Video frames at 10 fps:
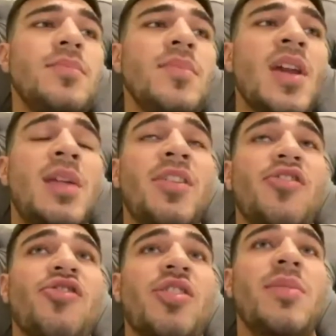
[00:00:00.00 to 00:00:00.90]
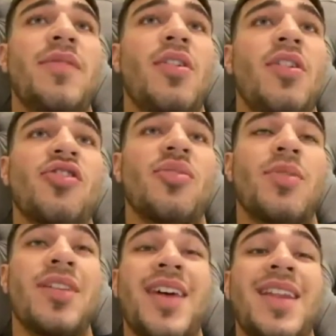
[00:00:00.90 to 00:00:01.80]
And I'm extremely fortunate.
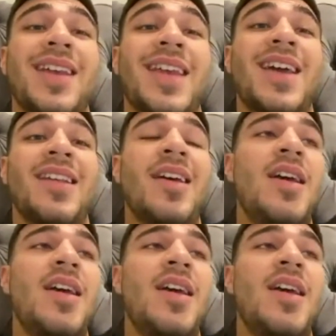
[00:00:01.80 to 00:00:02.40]
But then again,